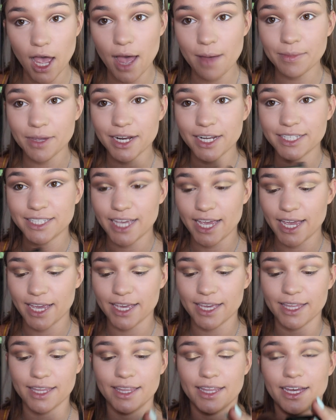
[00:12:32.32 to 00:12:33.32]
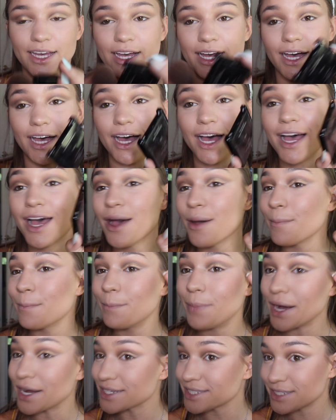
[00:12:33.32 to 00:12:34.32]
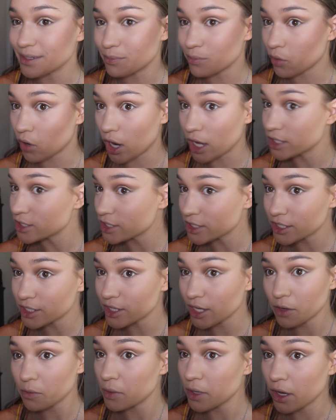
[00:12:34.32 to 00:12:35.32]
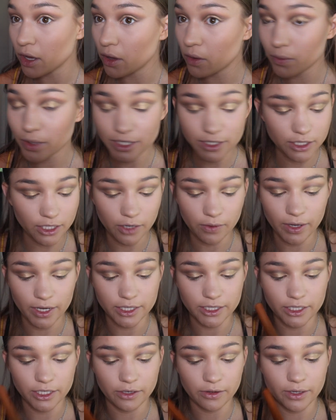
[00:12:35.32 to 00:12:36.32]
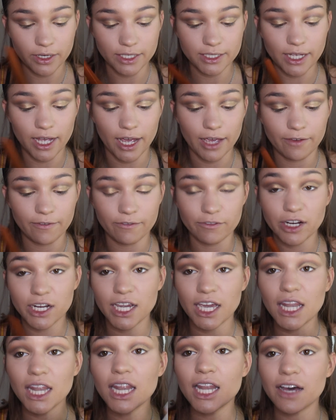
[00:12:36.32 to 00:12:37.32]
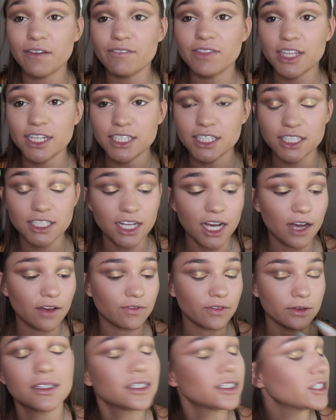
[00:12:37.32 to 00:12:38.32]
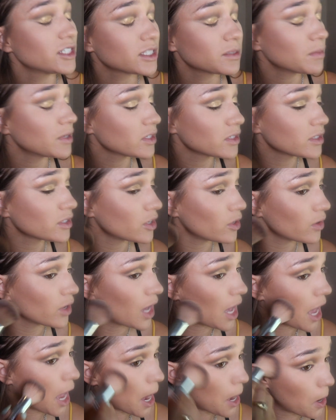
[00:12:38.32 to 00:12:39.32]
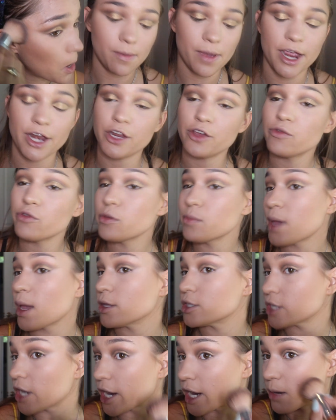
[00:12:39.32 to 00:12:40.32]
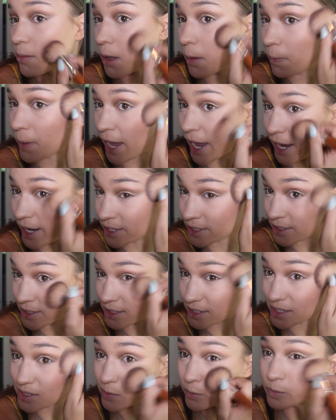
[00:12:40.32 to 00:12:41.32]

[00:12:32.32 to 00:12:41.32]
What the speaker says: I'm gonna take the Boxum bronzer like we always know I do, because I freaking love this stuff. It just smells so good. My new roommates are gonna be Peyton